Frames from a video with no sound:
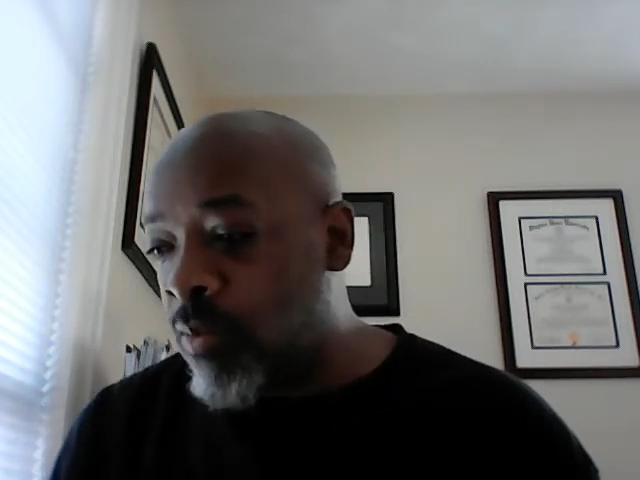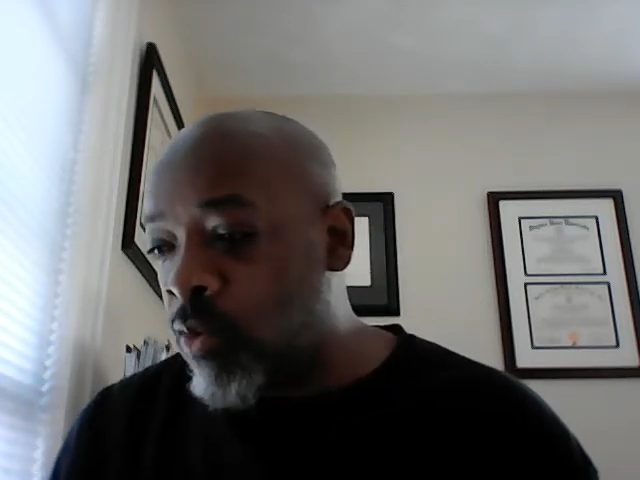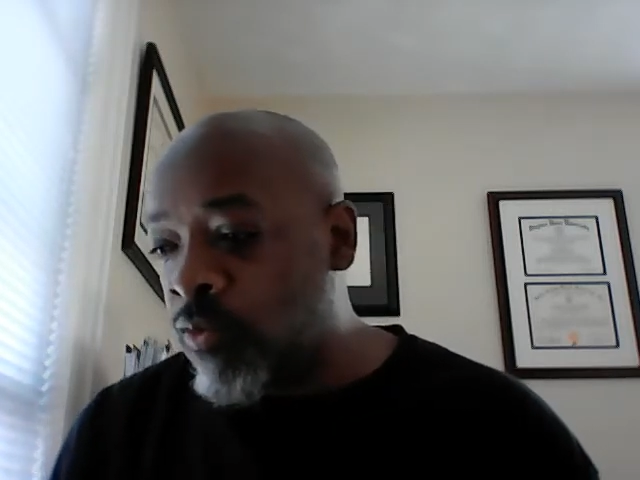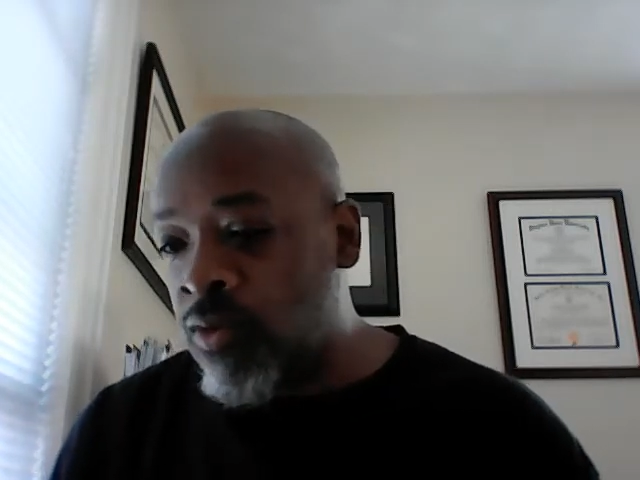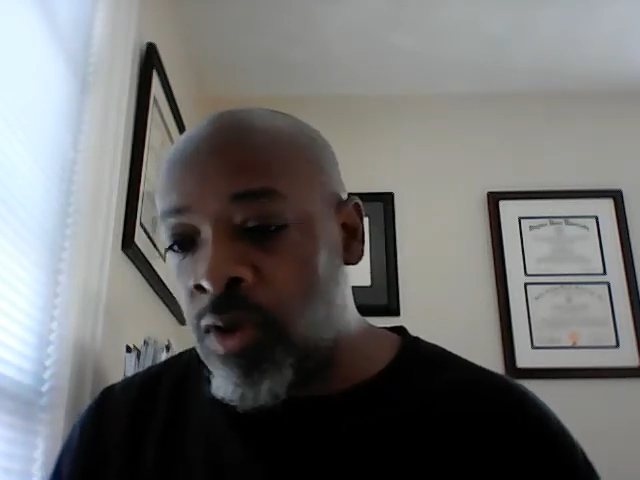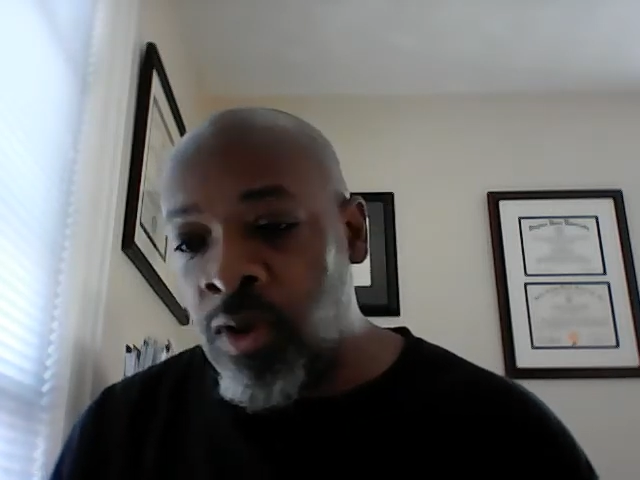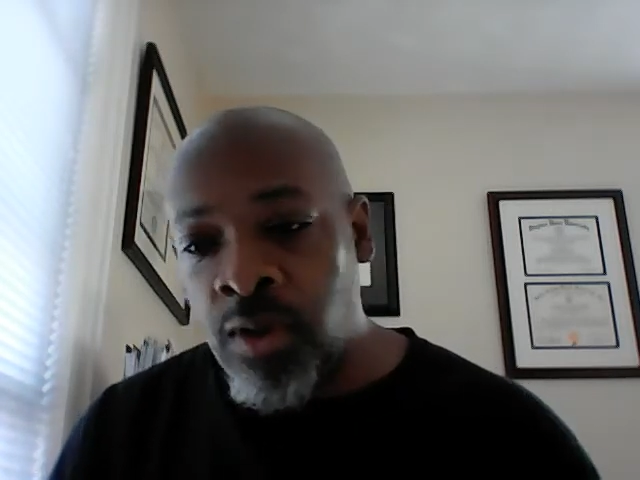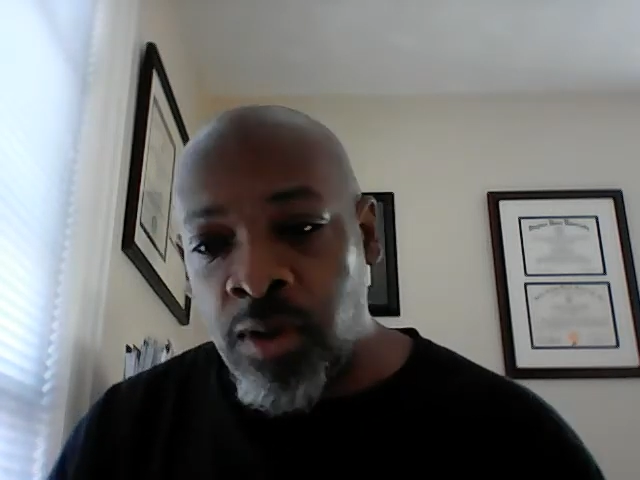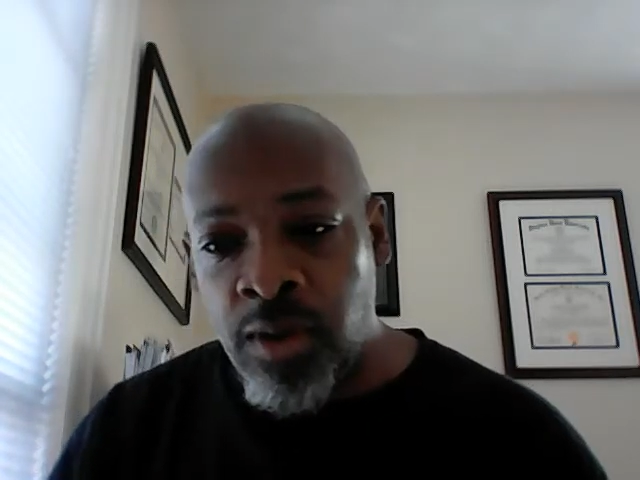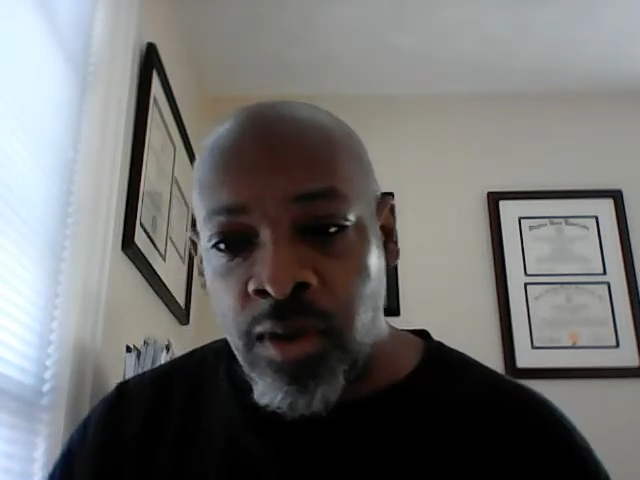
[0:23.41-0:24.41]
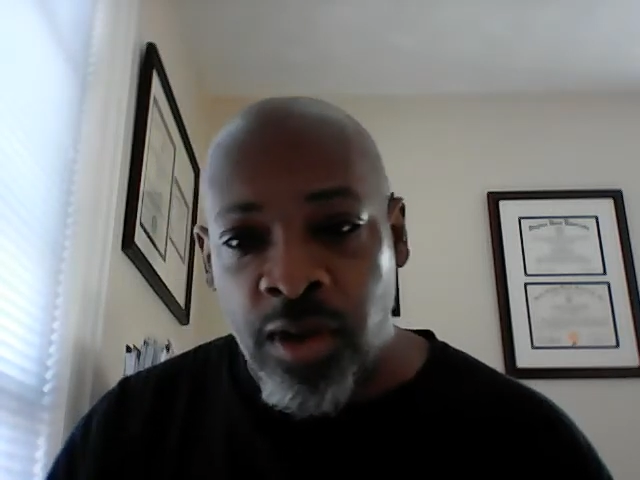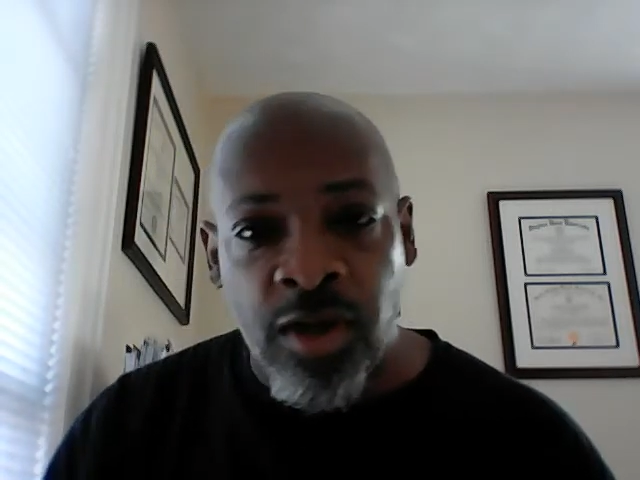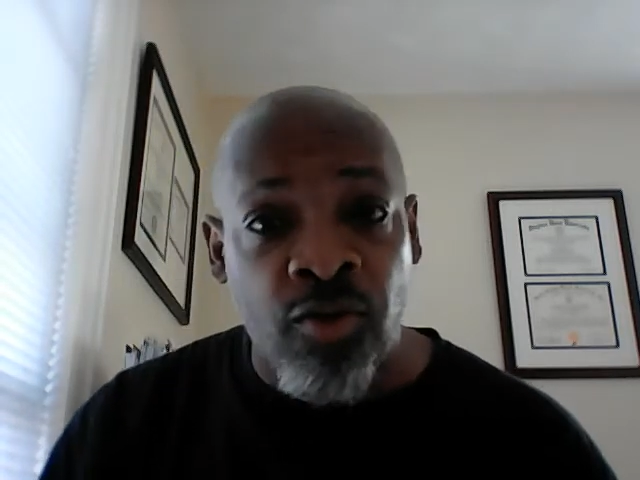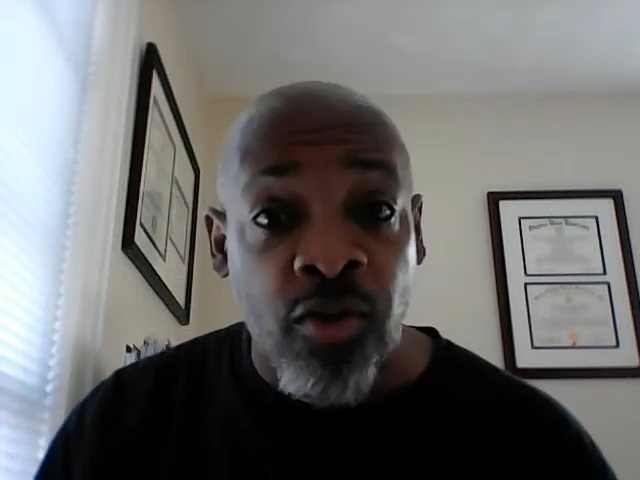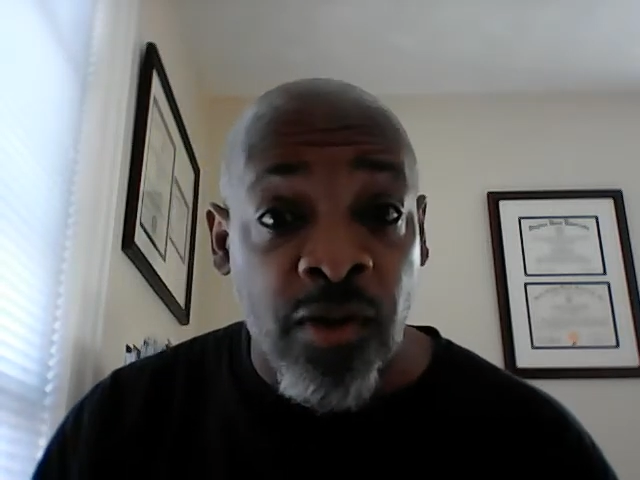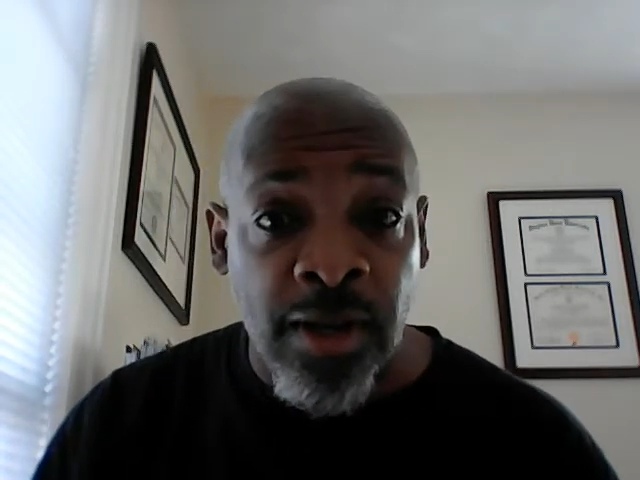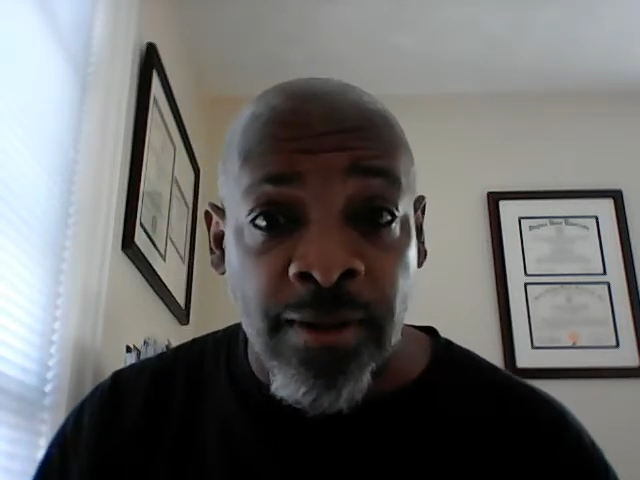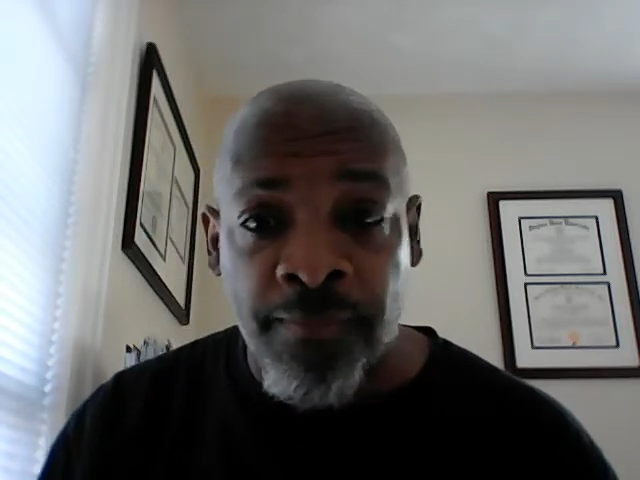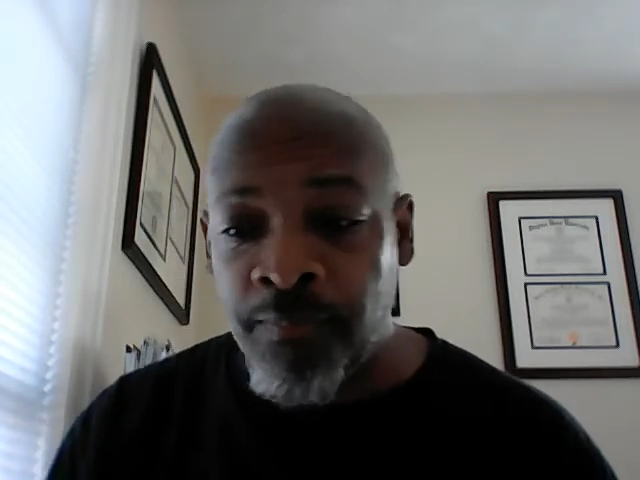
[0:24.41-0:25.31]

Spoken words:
most interesting